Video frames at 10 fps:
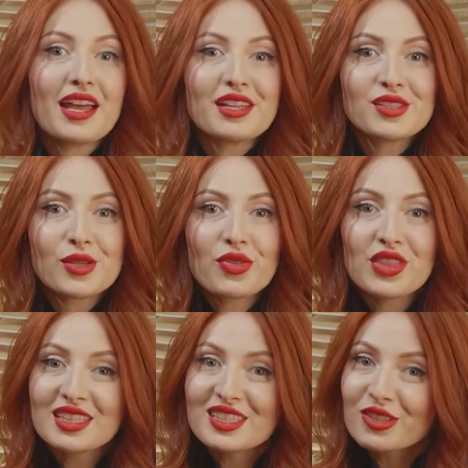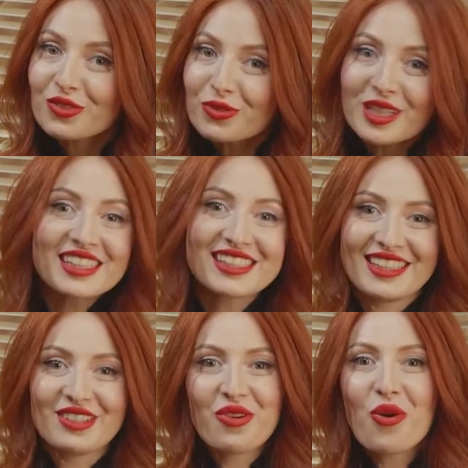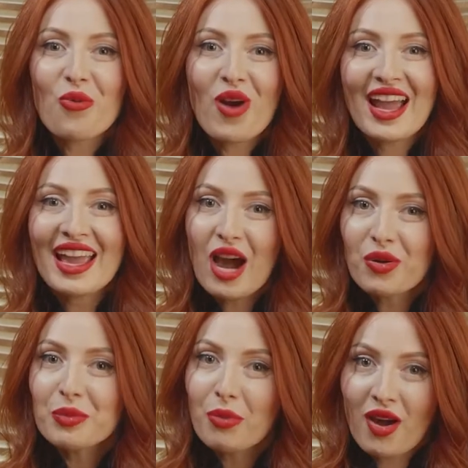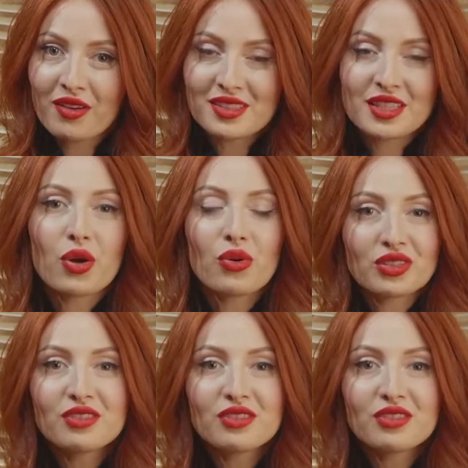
So that's the reason why our bottles are only